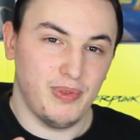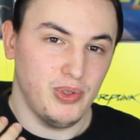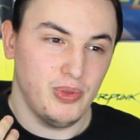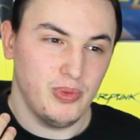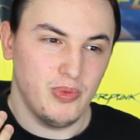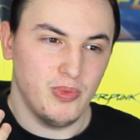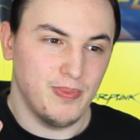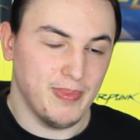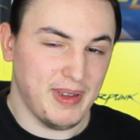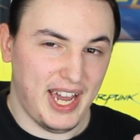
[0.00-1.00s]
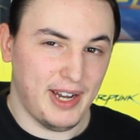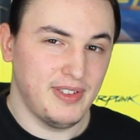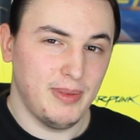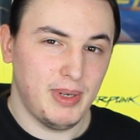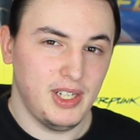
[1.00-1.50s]
if you have
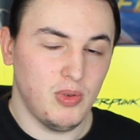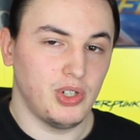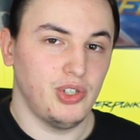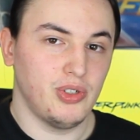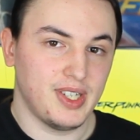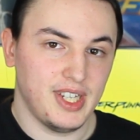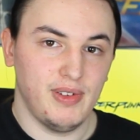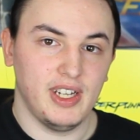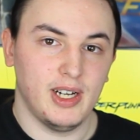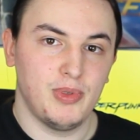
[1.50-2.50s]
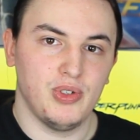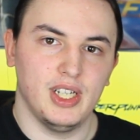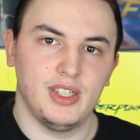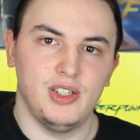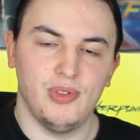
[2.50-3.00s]
the money or you're saving up to
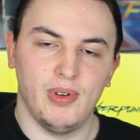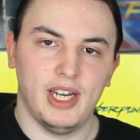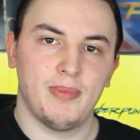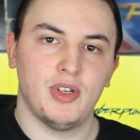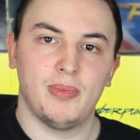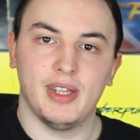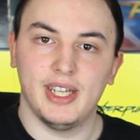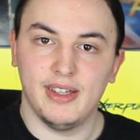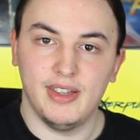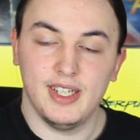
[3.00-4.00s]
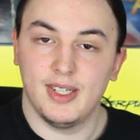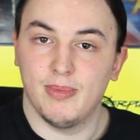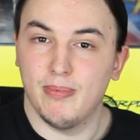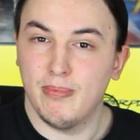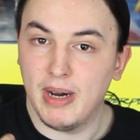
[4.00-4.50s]
get a new laptop, then these
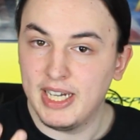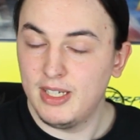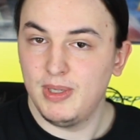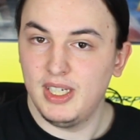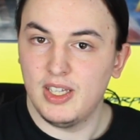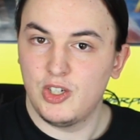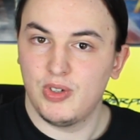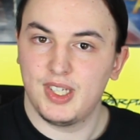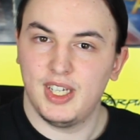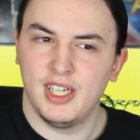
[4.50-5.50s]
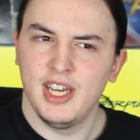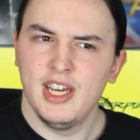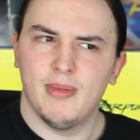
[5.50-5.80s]
might be interesting.